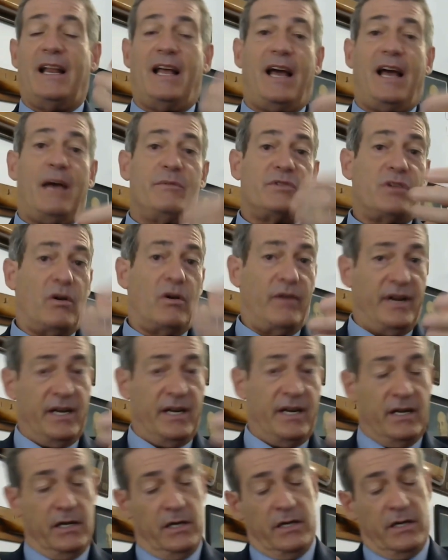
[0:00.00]
I'm sorry,
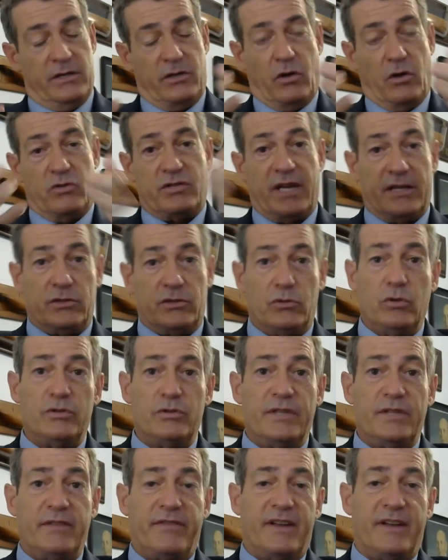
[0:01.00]
those are two
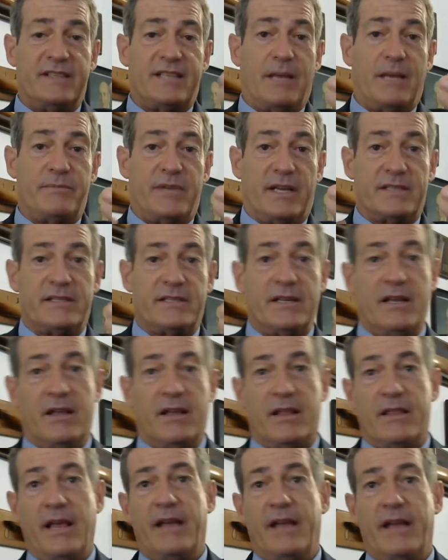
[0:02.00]
different subjects.
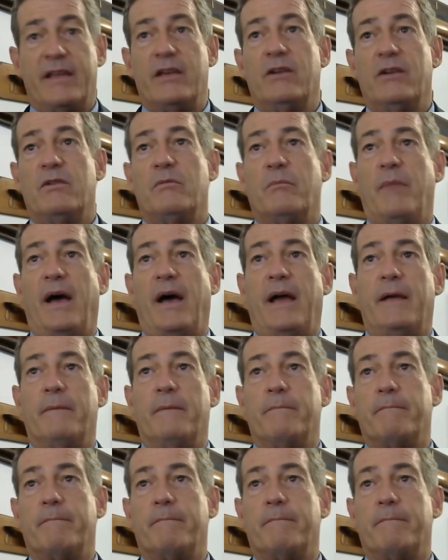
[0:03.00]
Thank you. Bye.